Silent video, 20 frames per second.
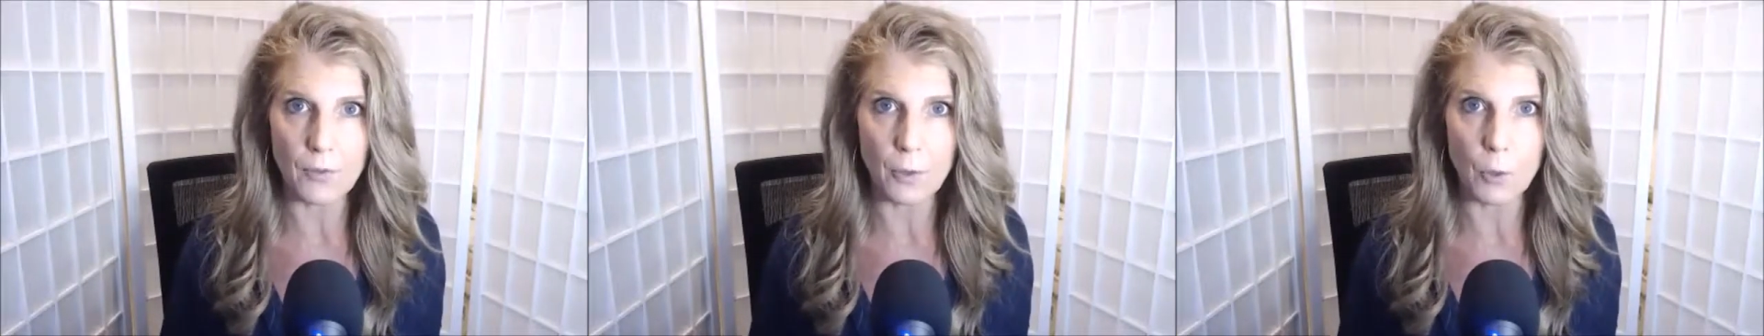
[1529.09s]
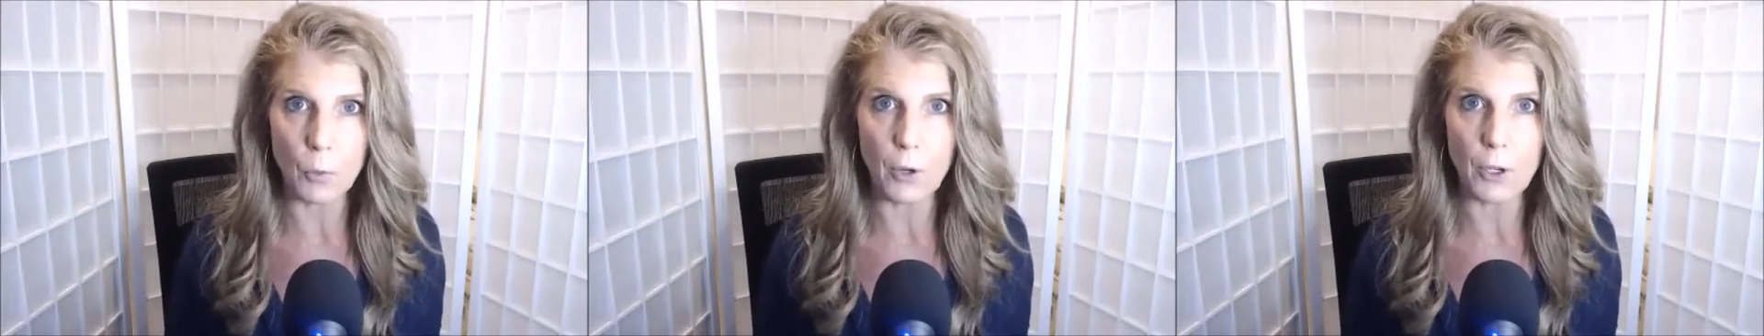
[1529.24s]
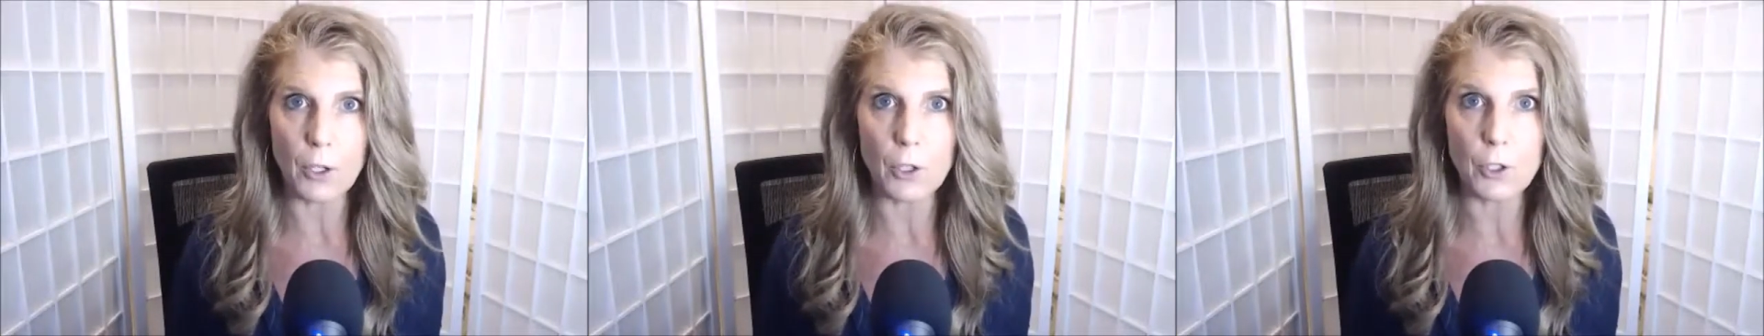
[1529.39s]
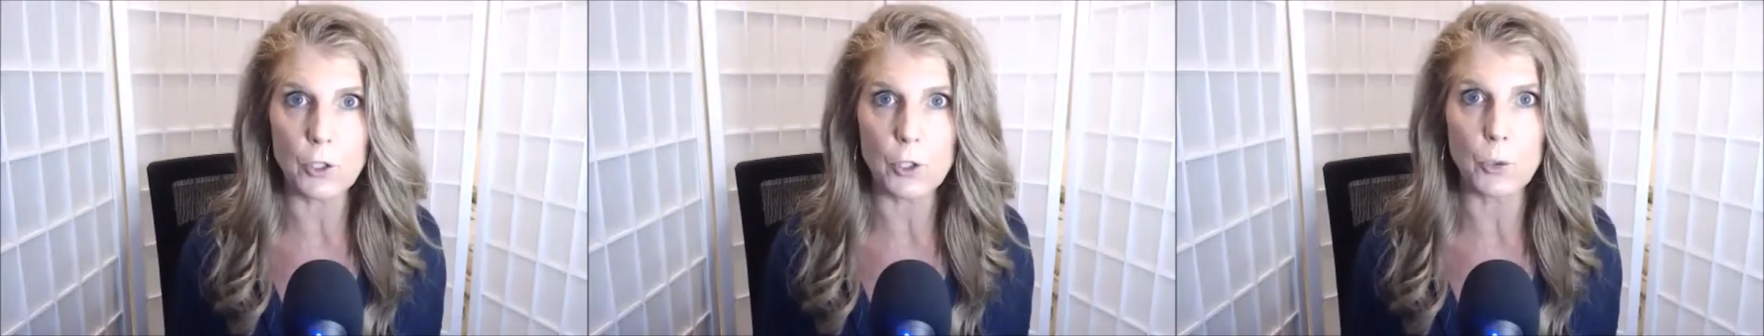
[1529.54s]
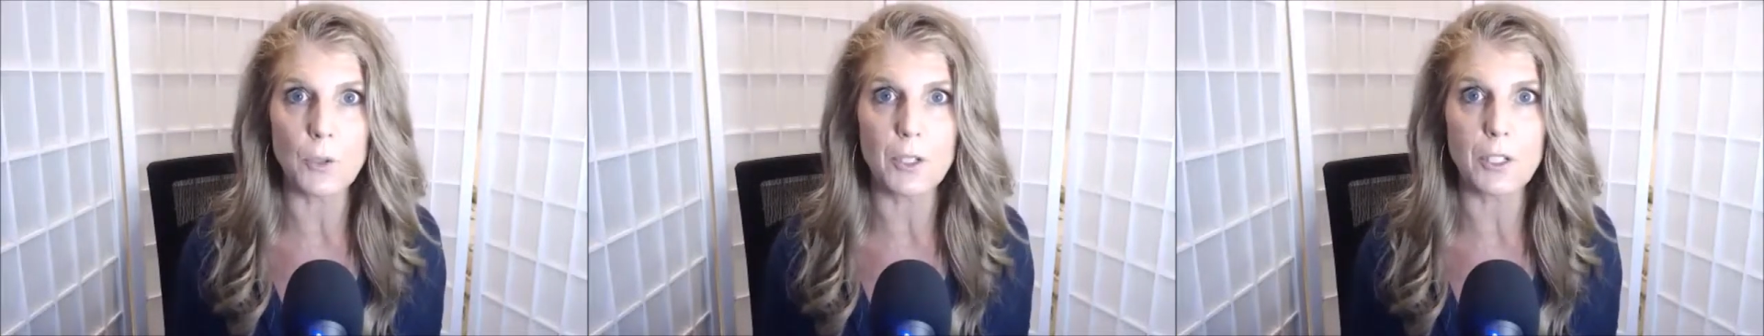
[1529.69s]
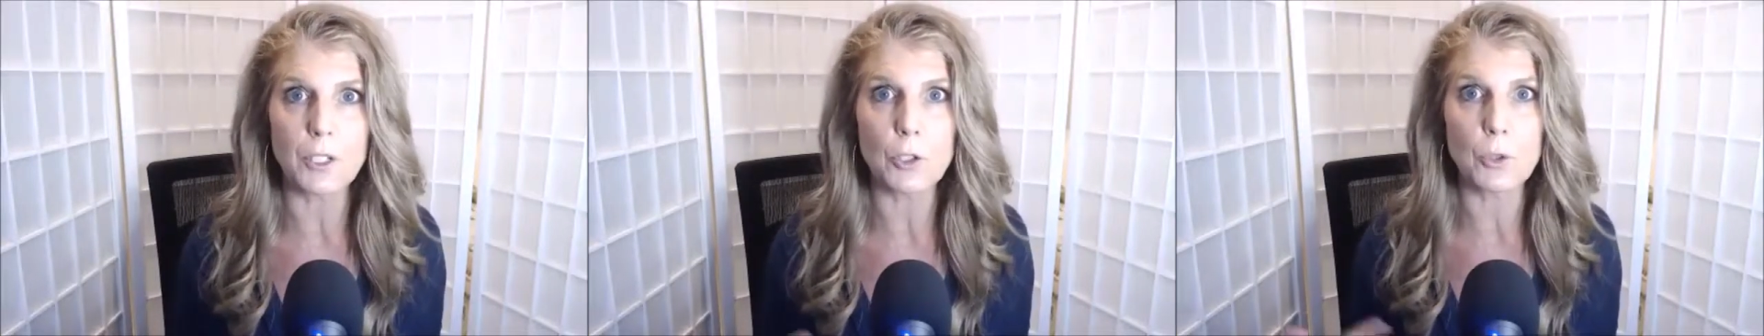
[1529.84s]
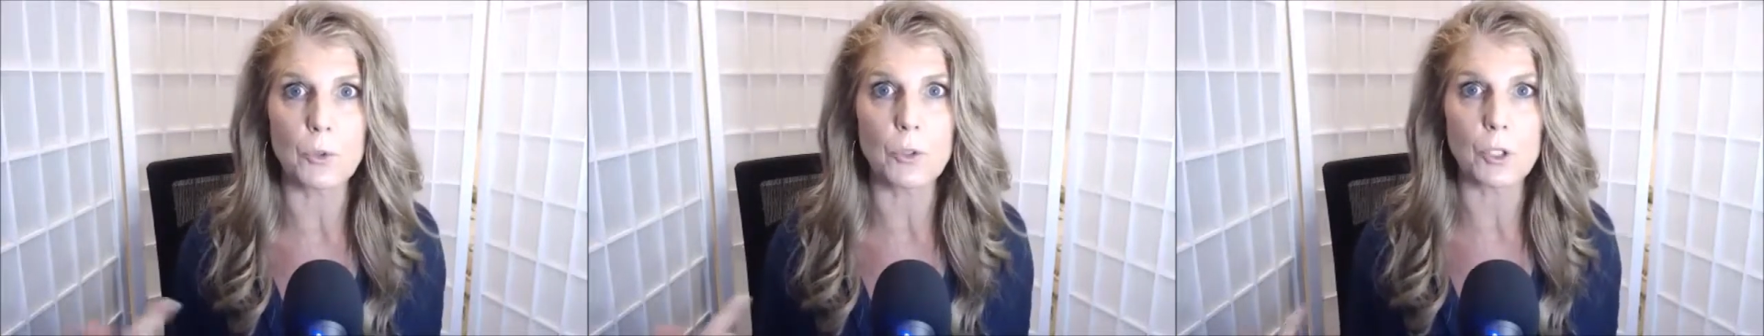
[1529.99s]
and what you're doing
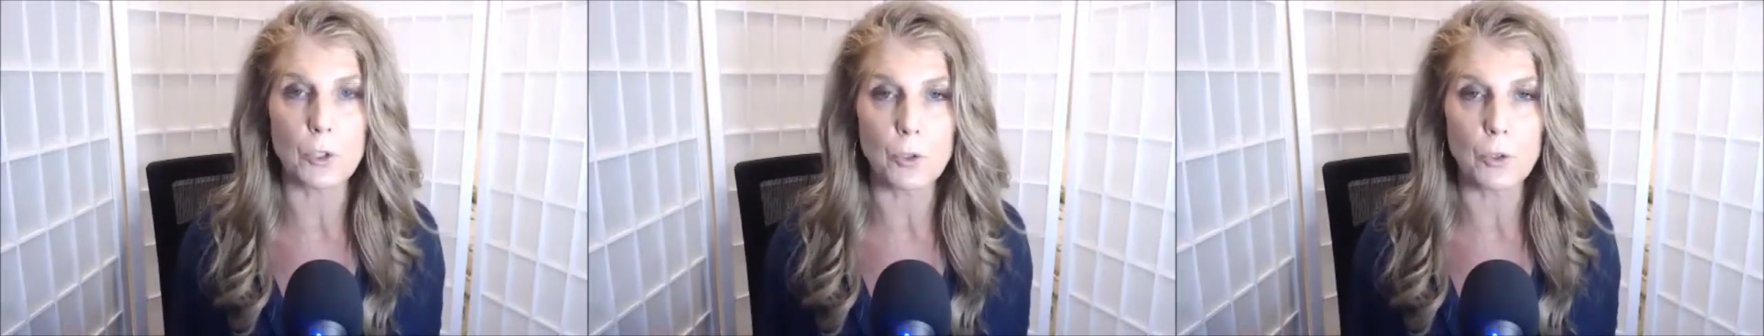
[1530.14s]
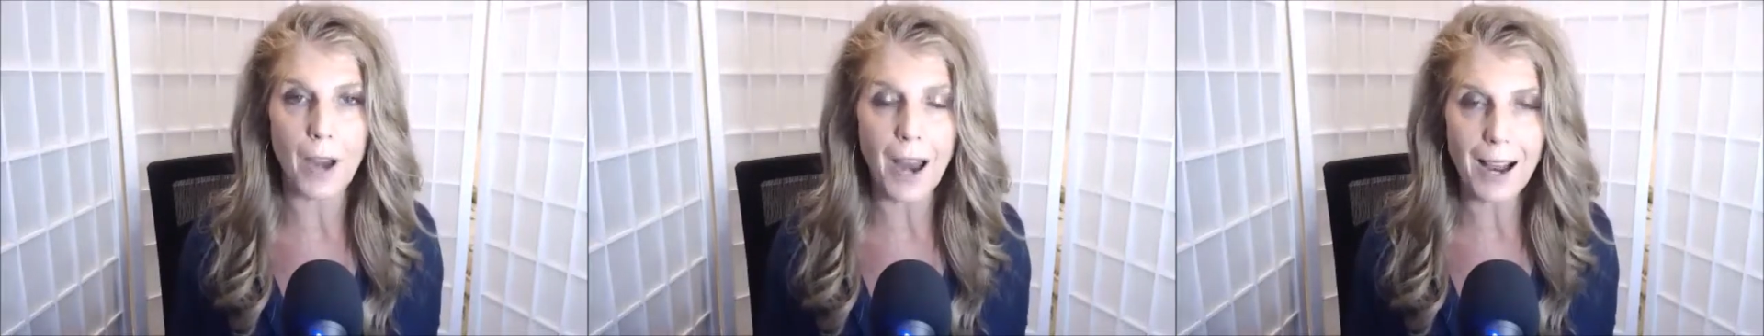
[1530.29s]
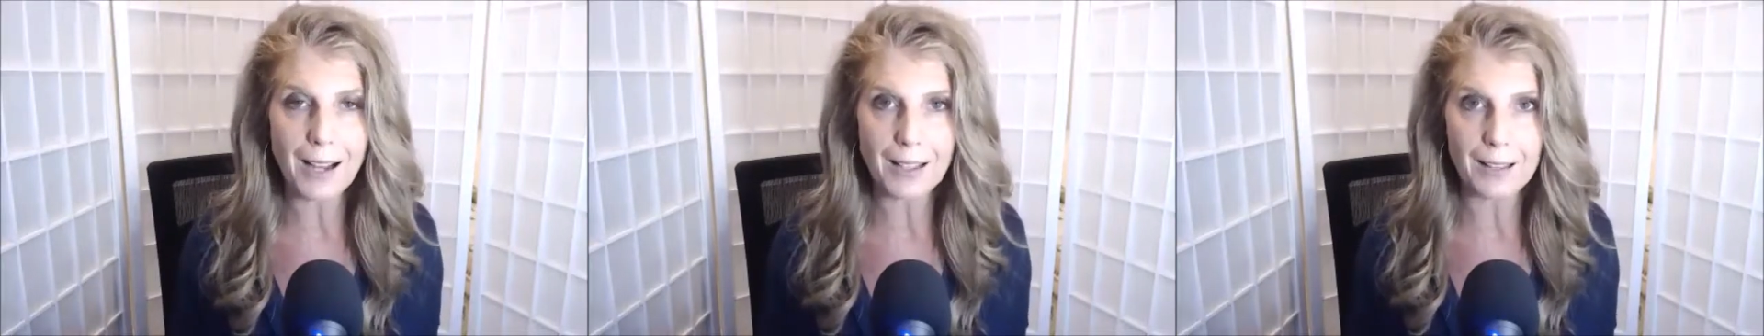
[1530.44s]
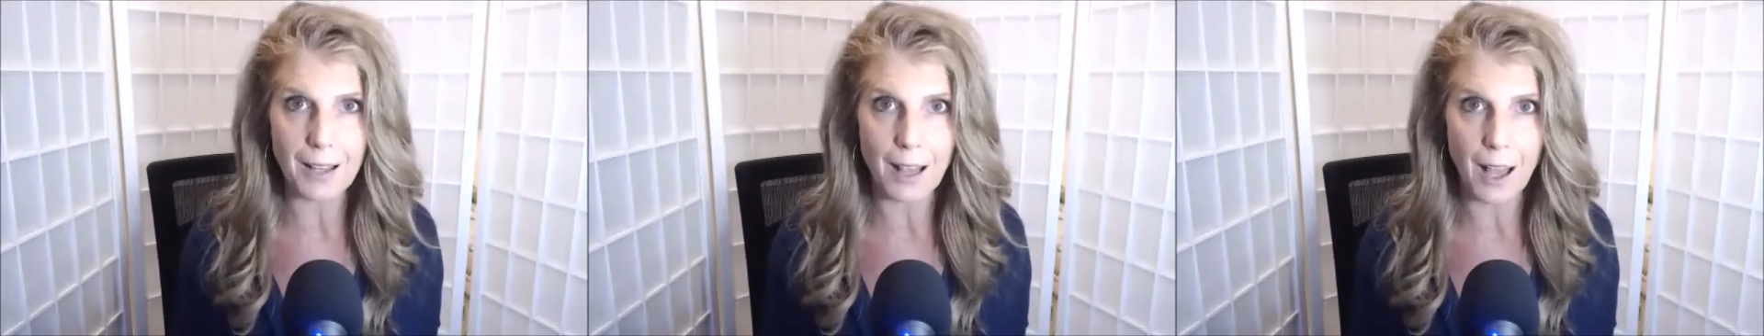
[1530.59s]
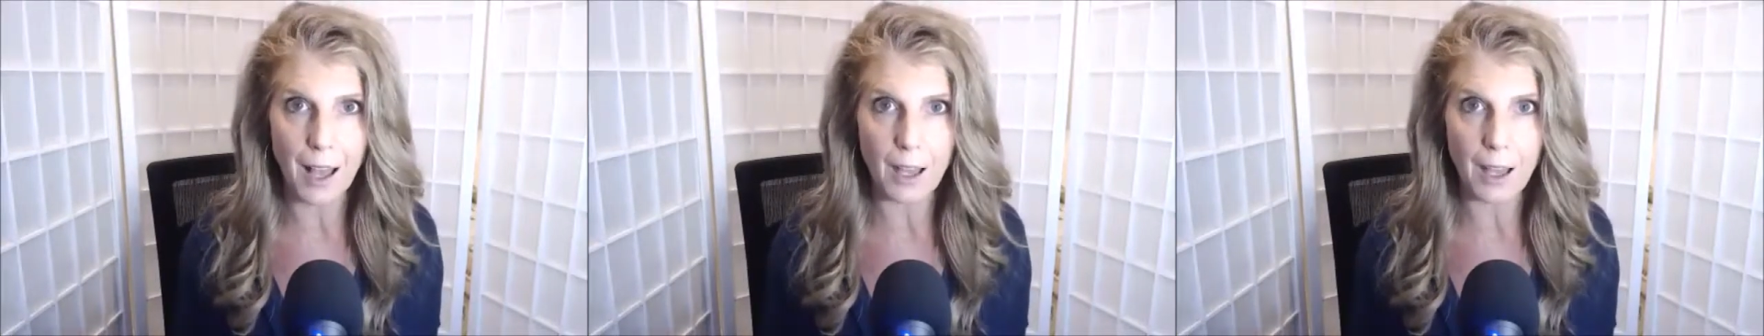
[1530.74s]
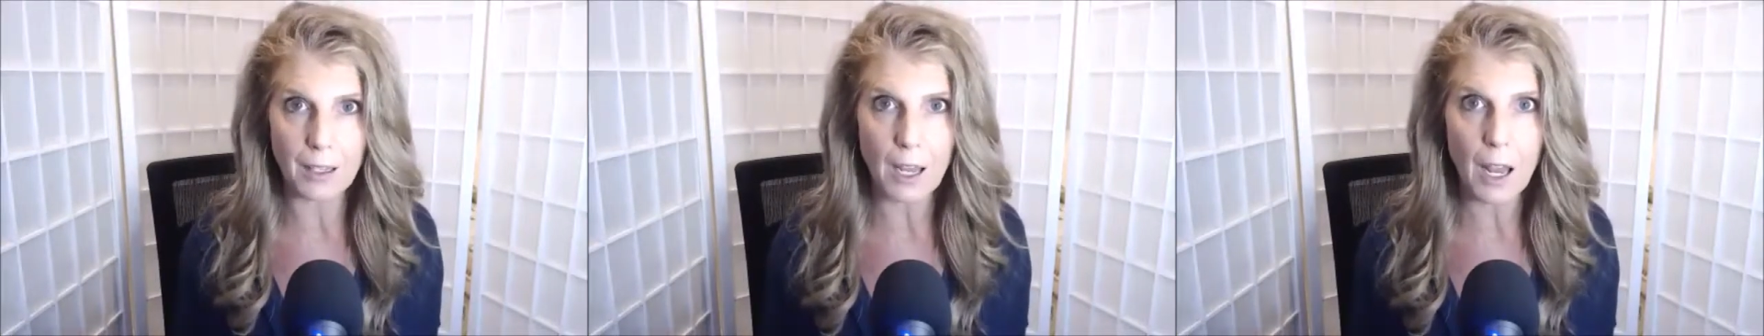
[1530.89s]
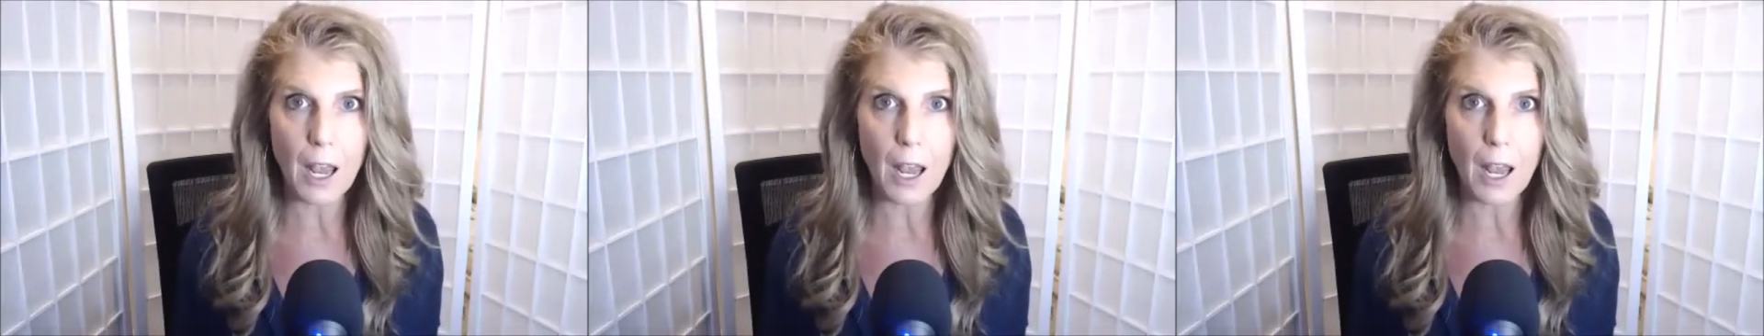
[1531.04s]
to attract that